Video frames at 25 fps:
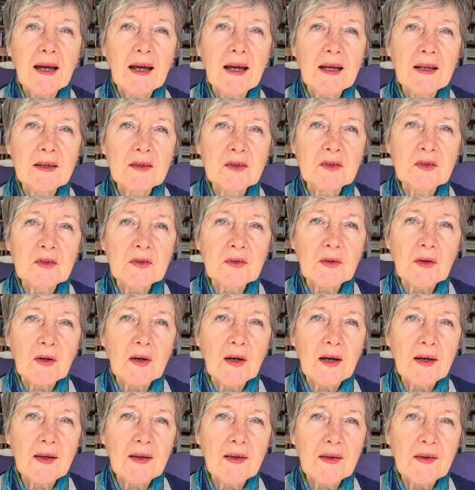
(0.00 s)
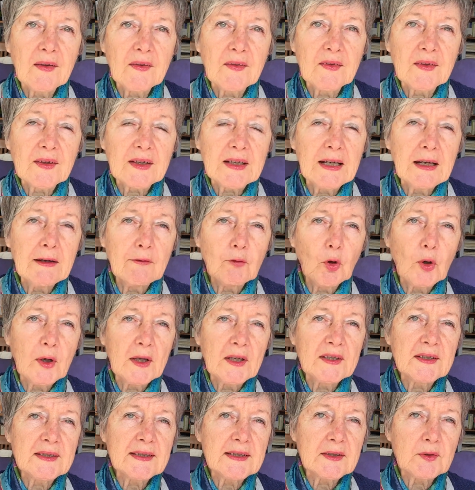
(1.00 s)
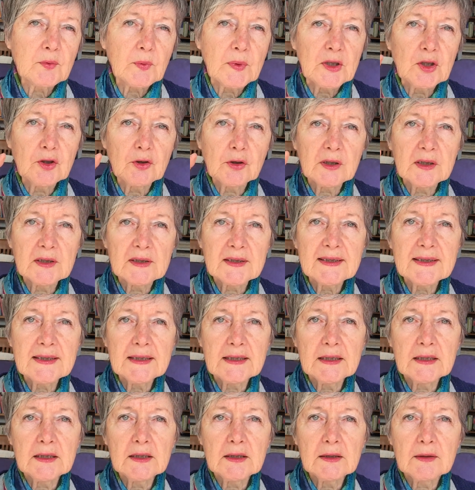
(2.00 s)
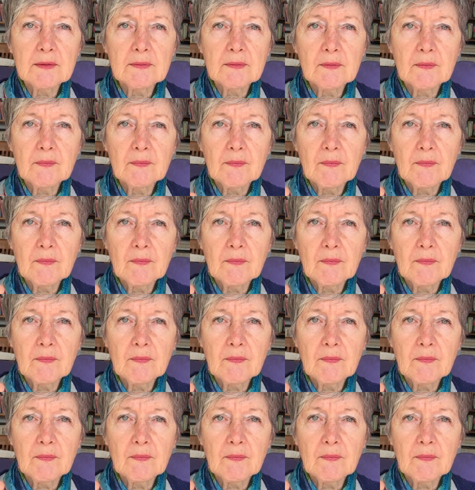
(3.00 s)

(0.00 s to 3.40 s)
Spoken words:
And the clairvoyance is when you can see